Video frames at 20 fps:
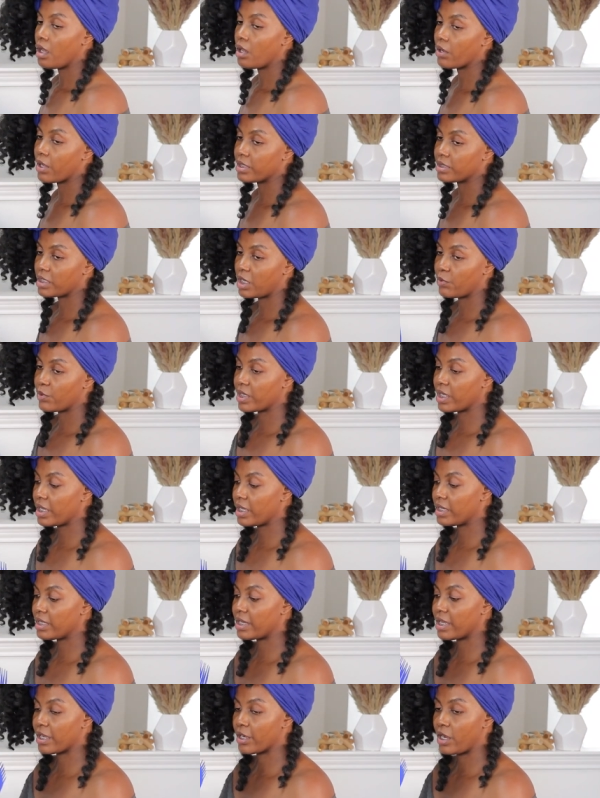Okay, so I went
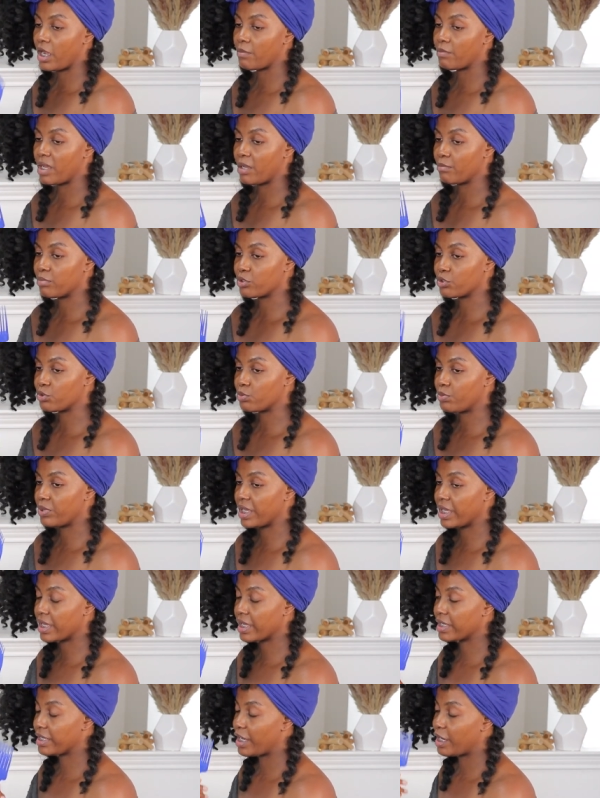ahead and I grabbed my blue
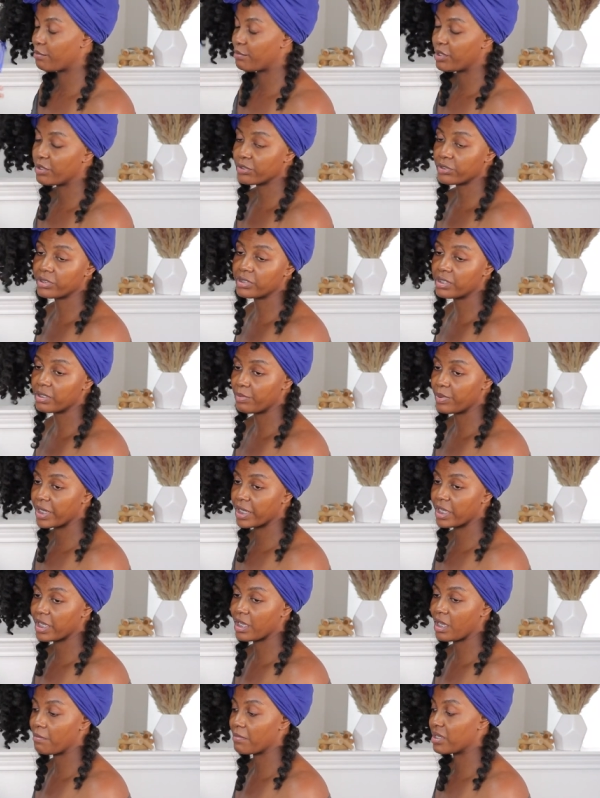pick. Now, most of the
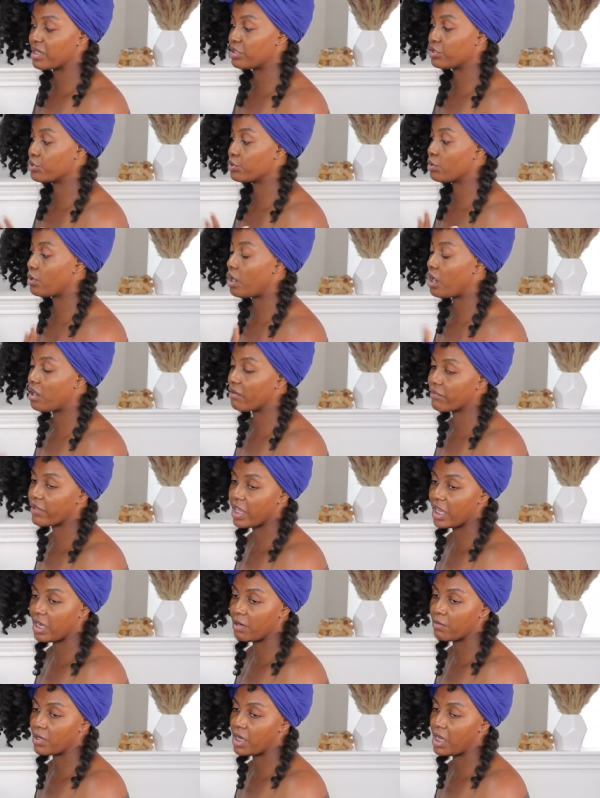picking I'm gonna do off
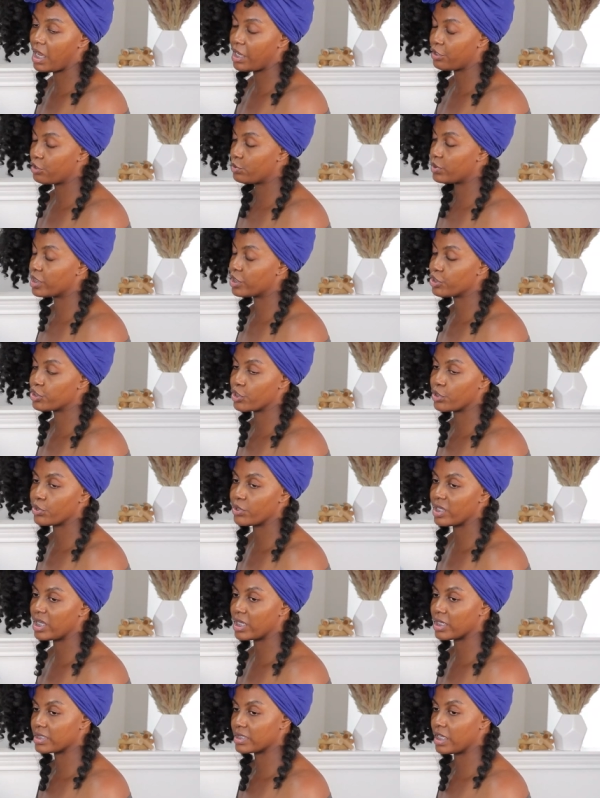camera. I do wanna show you
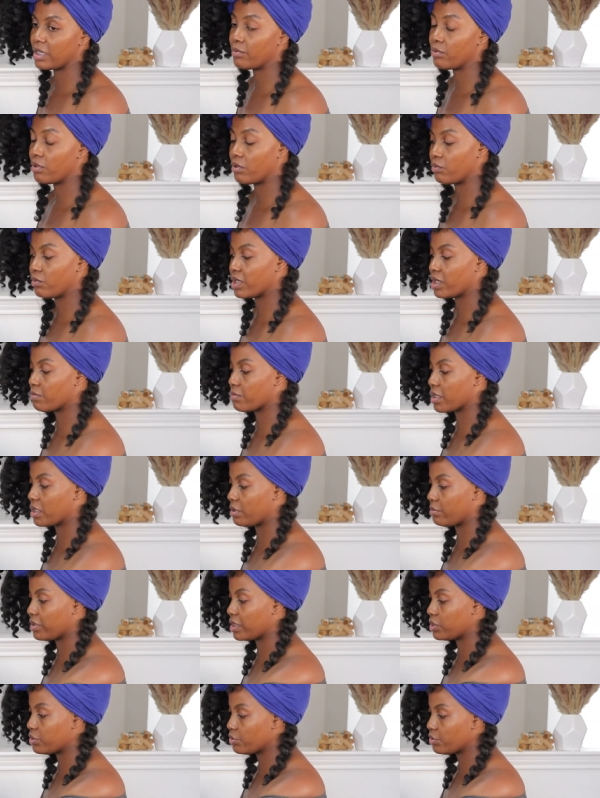an example of what I'm
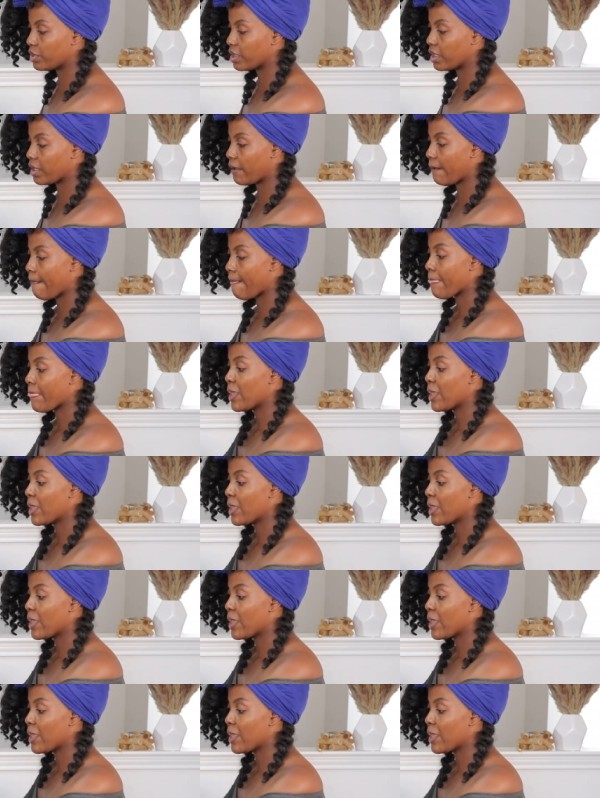gonna be doing.